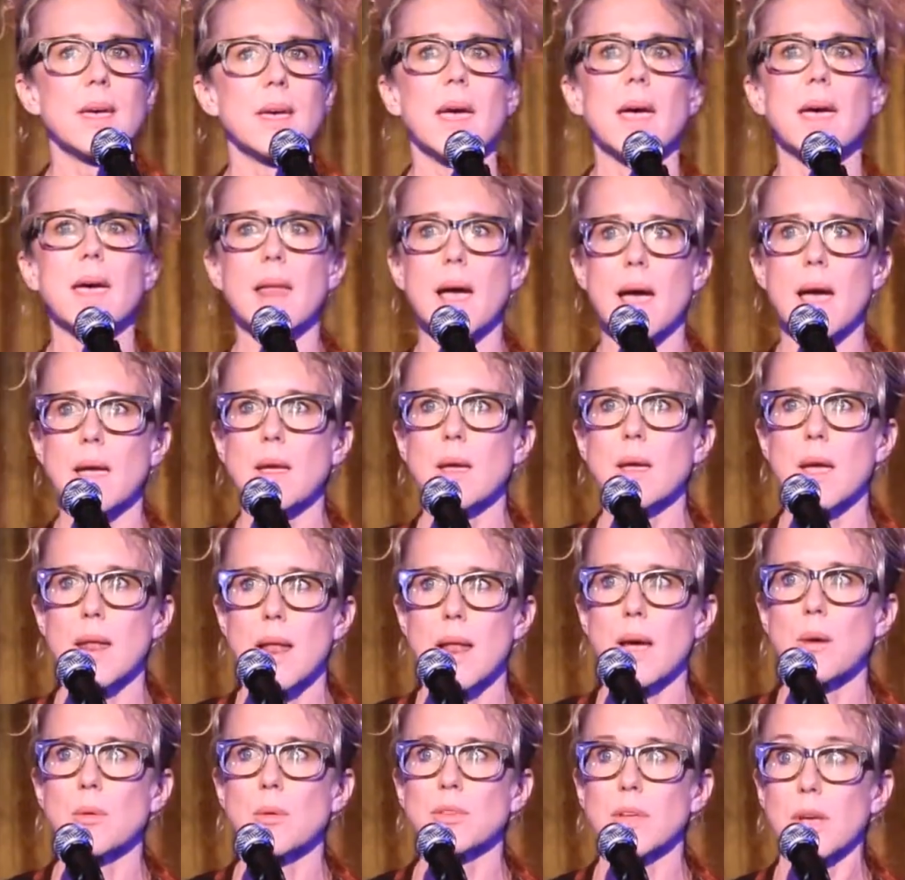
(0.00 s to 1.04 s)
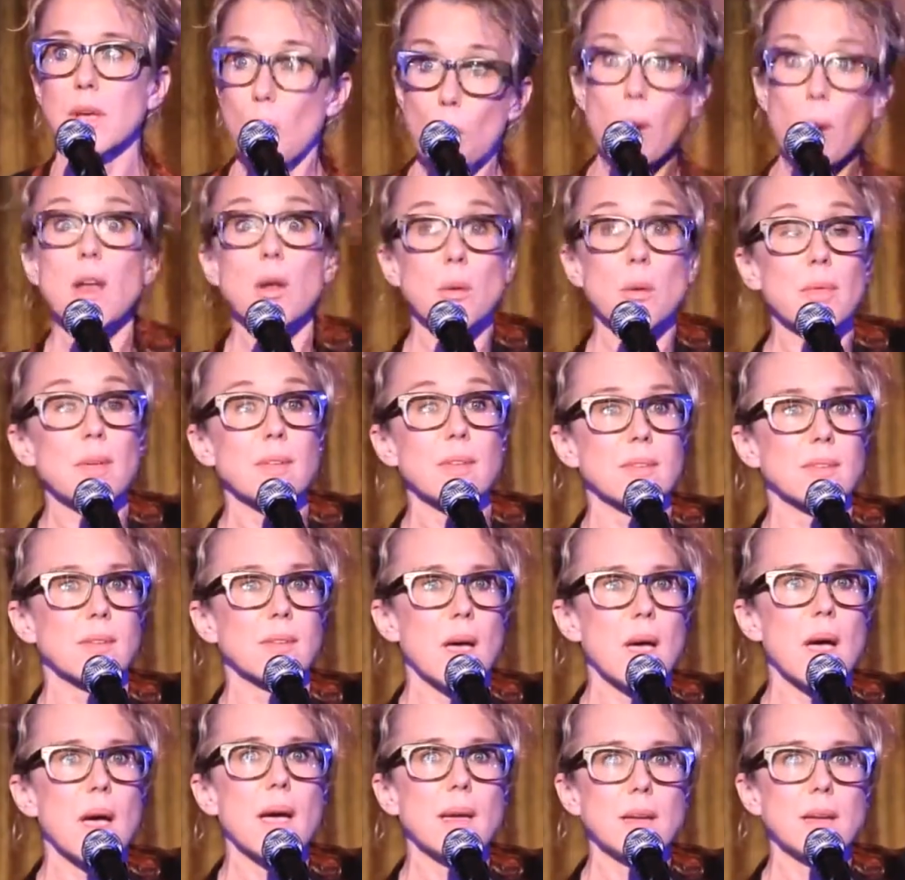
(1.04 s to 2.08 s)
And I was like, oh, I know this, because
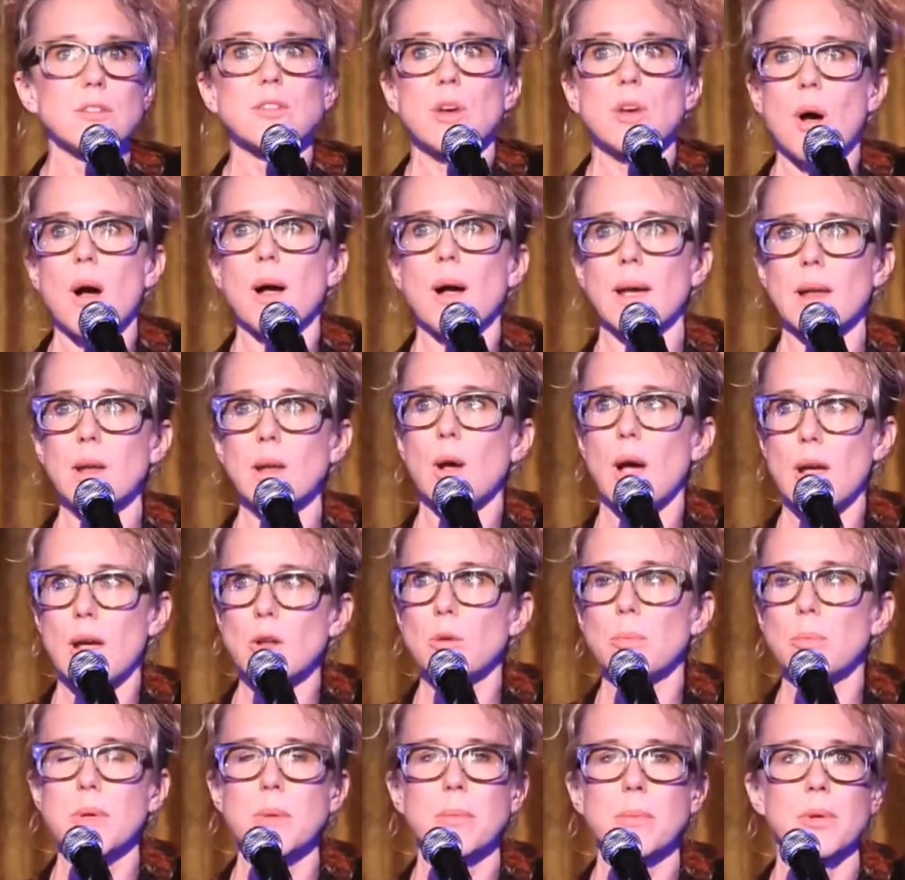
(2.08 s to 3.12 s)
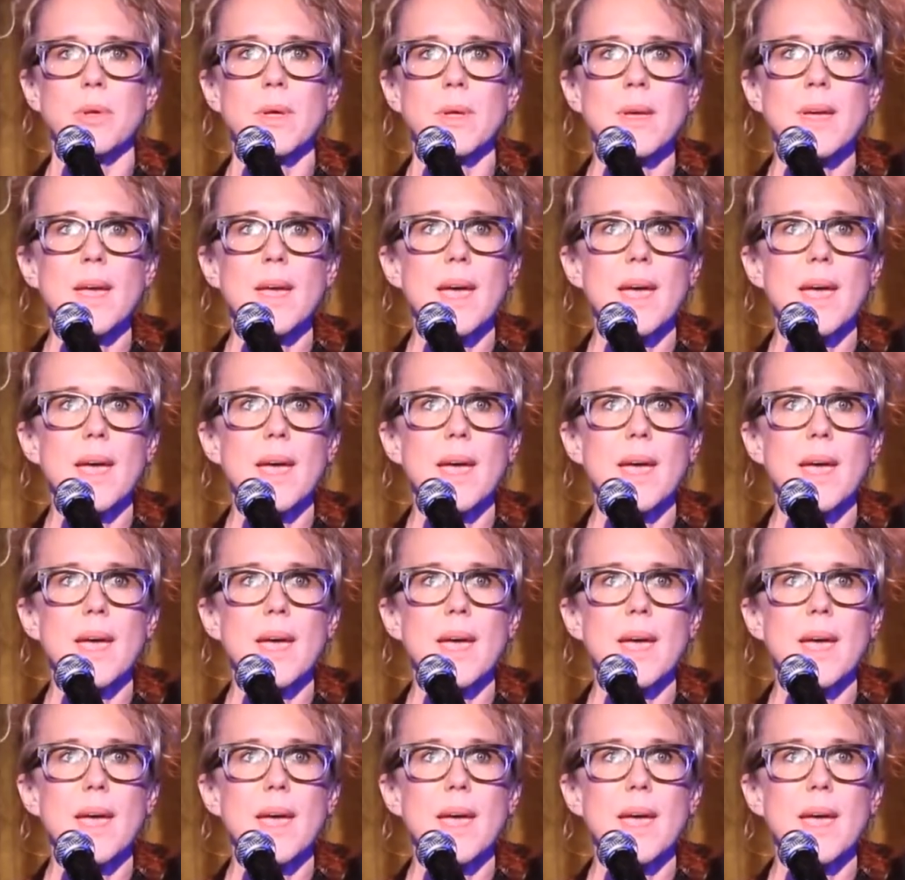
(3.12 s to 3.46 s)
I can talk, I know people.